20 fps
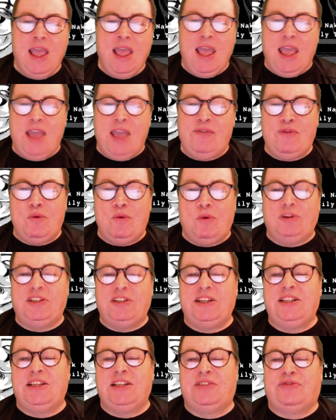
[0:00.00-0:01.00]
If you're
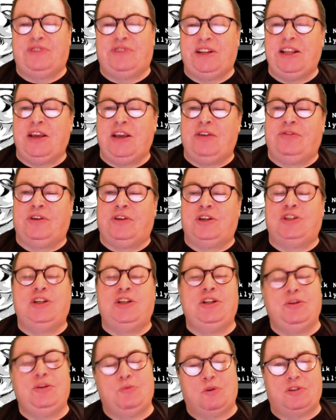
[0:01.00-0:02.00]
watching this video
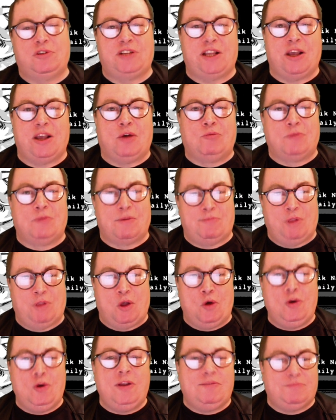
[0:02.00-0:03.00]
version, you're watching it on my
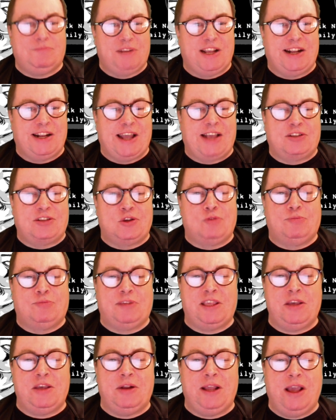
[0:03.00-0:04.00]
blog, KnackKnack's Old
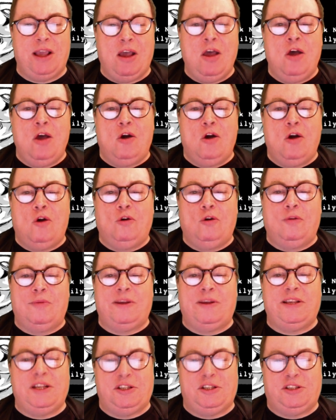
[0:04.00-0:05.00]
Peculiar, or on my
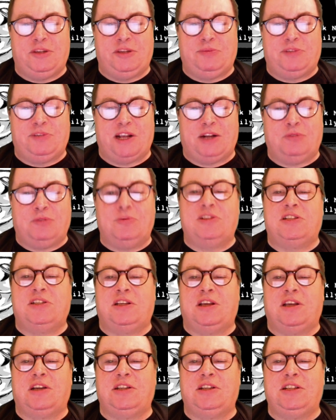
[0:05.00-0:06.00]
YouTube channel,
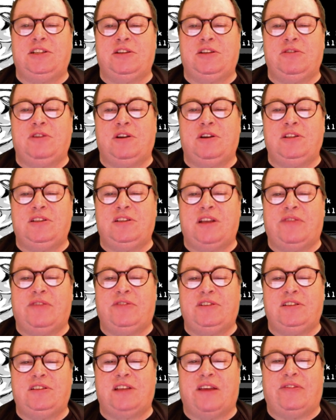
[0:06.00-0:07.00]

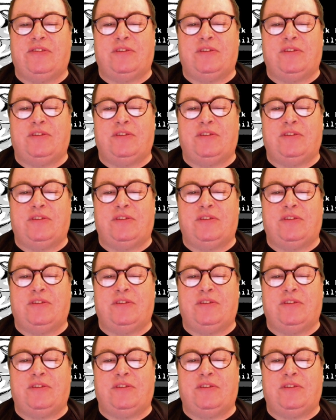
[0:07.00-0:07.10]
MrCuddy2977.